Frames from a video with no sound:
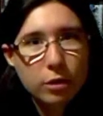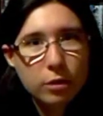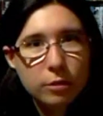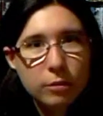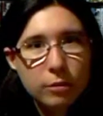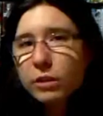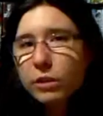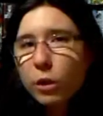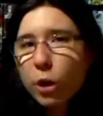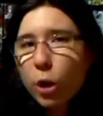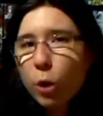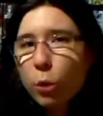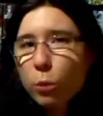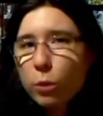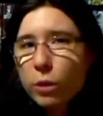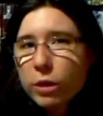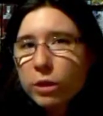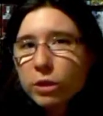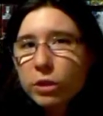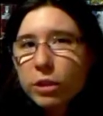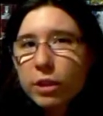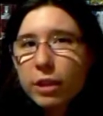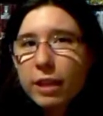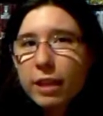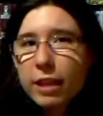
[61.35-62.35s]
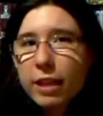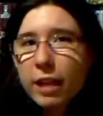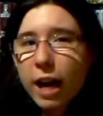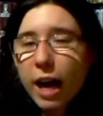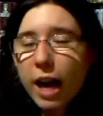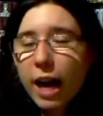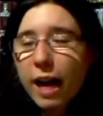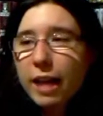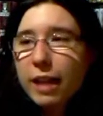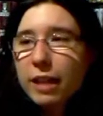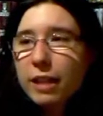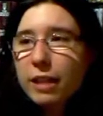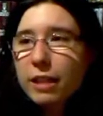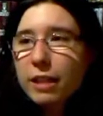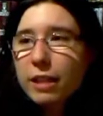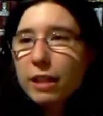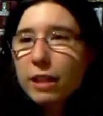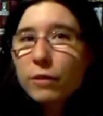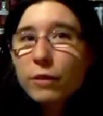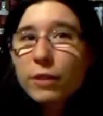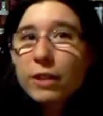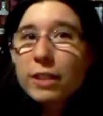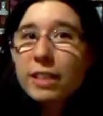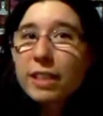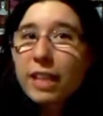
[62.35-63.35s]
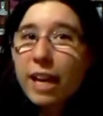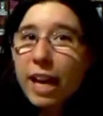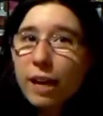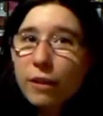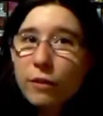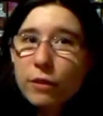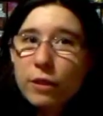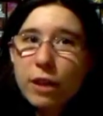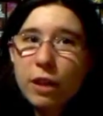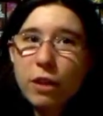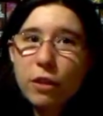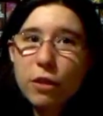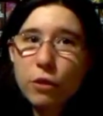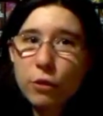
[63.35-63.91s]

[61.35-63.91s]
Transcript: and originally I even gave it a